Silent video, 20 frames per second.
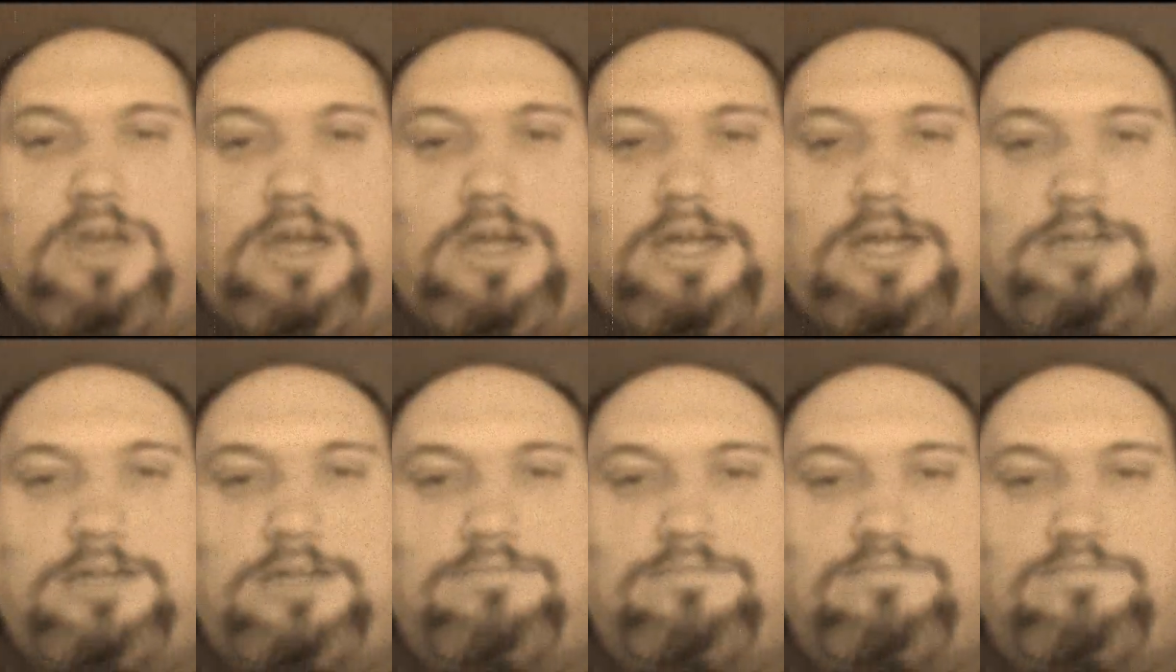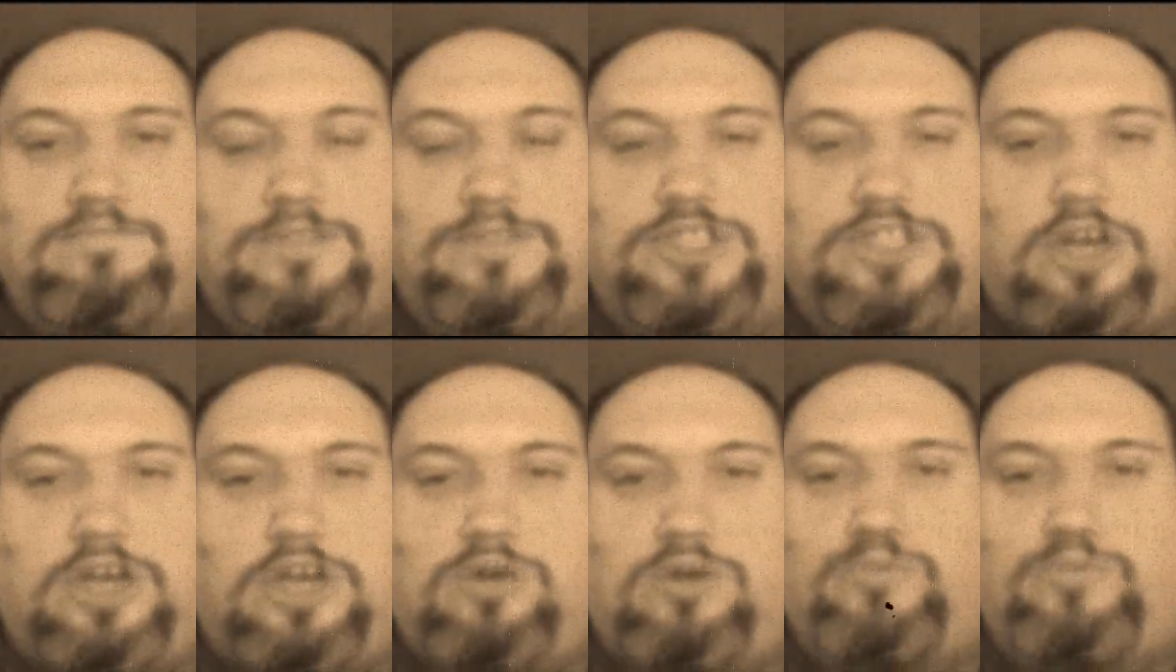
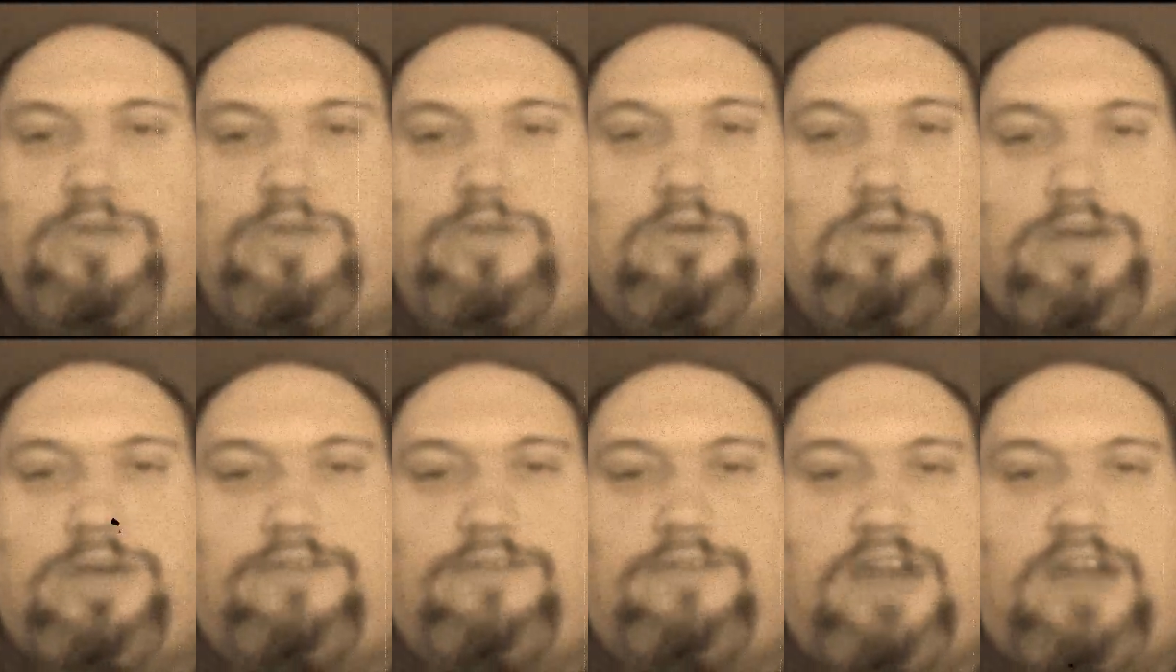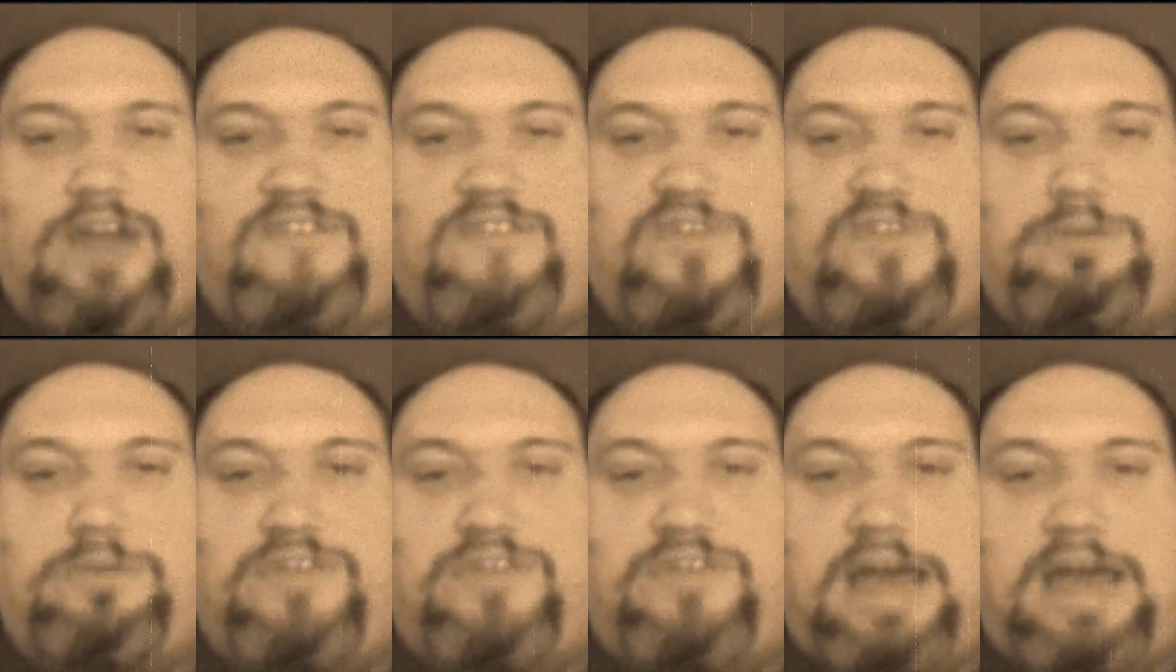So, whatever, have
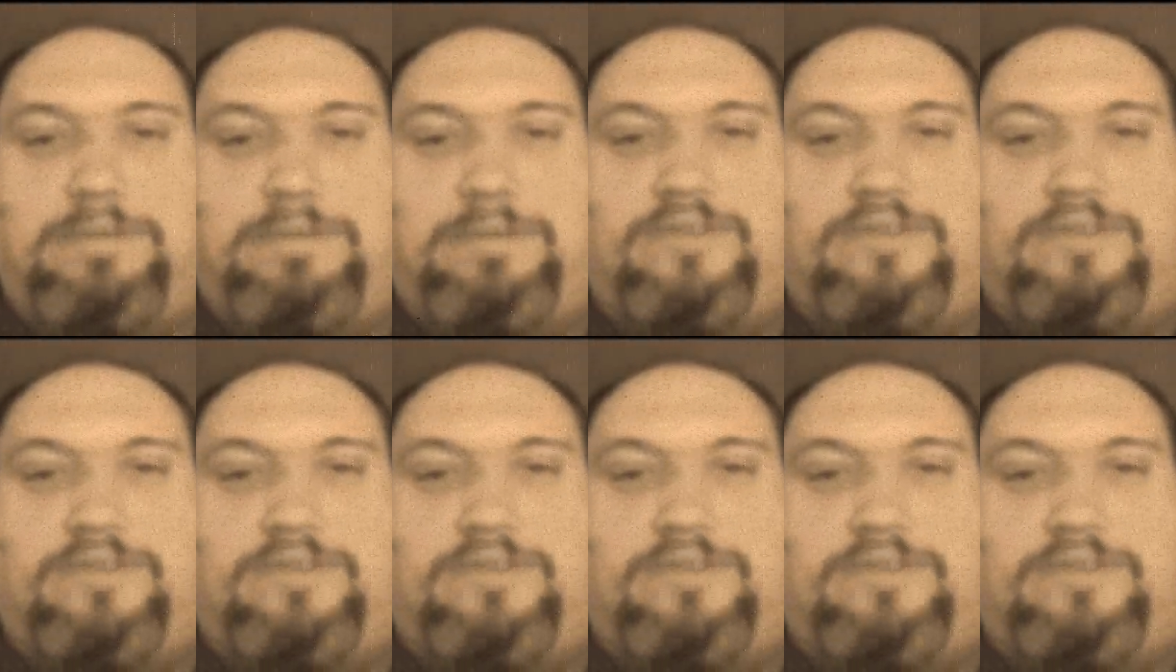fun with that.